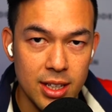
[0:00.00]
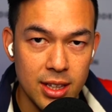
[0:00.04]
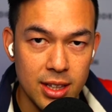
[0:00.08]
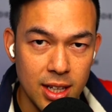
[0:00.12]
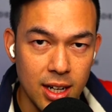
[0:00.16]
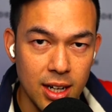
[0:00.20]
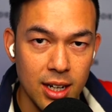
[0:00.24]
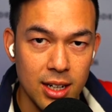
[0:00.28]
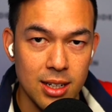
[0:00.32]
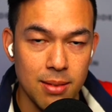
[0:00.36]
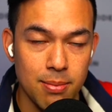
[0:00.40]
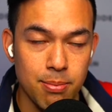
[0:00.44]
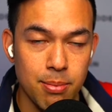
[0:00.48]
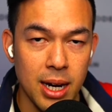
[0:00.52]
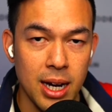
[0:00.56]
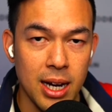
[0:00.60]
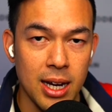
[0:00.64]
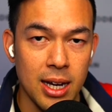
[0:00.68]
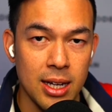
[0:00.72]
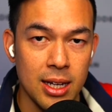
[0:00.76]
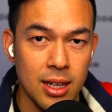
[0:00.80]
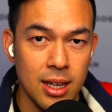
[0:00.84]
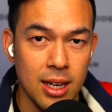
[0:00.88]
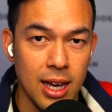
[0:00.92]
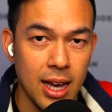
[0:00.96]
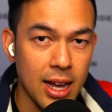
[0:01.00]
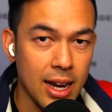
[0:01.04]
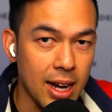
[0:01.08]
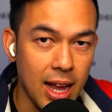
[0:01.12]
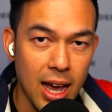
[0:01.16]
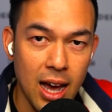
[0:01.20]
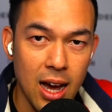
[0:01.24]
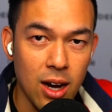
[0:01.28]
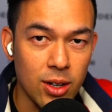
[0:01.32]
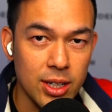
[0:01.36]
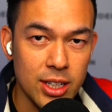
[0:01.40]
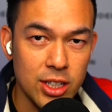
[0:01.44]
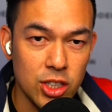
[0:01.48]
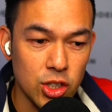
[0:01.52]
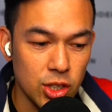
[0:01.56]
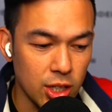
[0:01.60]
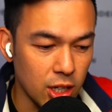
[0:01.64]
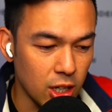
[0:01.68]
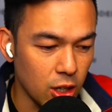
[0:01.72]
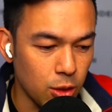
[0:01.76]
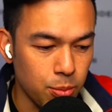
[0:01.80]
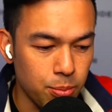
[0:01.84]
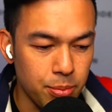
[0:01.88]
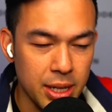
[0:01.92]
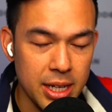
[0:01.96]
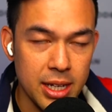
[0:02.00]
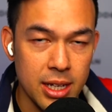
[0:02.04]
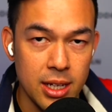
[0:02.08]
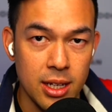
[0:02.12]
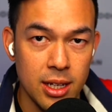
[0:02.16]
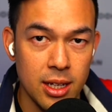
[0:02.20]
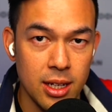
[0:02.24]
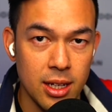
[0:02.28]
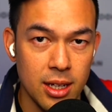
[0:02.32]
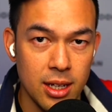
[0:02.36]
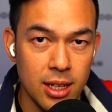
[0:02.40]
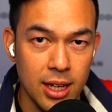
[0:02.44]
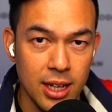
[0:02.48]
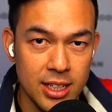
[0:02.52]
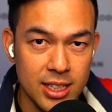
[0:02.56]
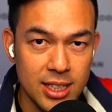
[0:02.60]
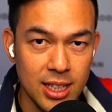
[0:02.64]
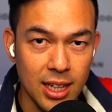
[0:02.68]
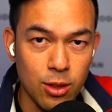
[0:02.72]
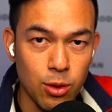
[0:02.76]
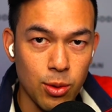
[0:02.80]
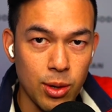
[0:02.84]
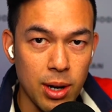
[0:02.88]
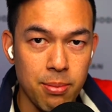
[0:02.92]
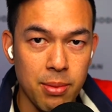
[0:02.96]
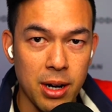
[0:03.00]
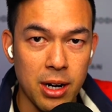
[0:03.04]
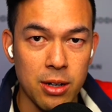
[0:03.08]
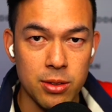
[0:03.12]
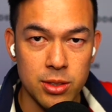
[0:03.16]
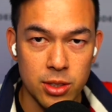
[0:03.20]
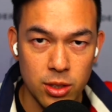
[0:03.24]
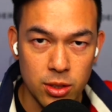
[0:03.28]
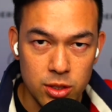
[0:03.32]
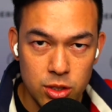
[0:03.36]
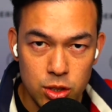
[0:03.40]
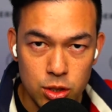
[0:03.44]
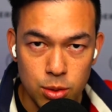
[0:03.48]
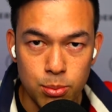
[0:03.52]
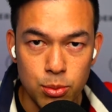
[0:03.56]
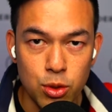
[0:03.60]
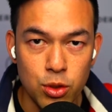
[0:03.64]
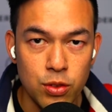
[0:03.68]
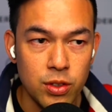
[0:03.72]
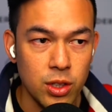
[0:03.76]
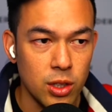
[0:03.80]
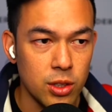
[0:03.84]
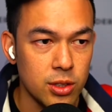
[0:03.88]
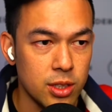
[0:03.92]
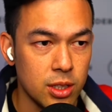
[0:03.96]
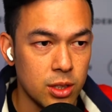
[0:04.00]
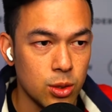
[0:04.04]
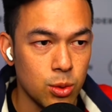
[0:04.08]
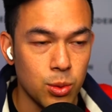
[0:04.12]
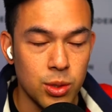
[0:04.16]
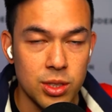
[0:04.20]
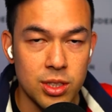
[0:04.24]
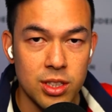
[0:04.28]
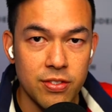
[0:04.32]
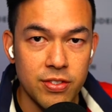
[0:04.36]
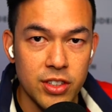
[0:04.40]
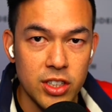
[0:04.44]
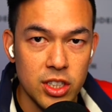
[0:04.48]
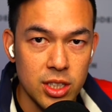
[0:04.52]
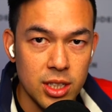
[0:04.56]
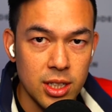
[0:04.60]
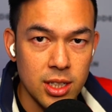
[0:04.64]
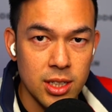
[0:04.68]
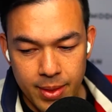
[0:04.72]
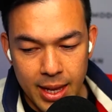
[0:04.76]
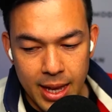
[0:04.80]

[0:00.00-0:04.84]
that I can buy? And how can you help me accelerate my results to move closer towards the vision?